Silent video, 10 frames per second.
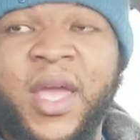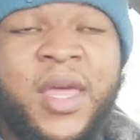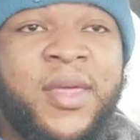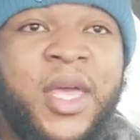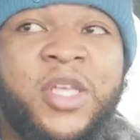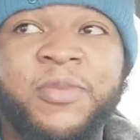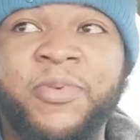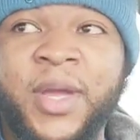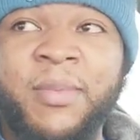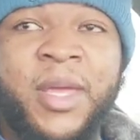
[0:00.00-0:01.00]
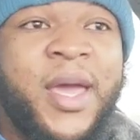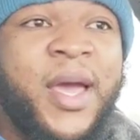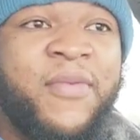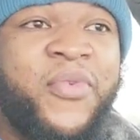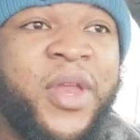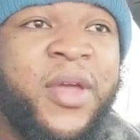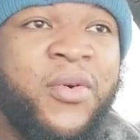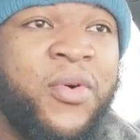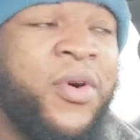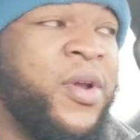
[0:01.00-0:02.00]
either he's supremely
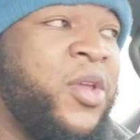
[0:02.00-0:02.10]
confident or,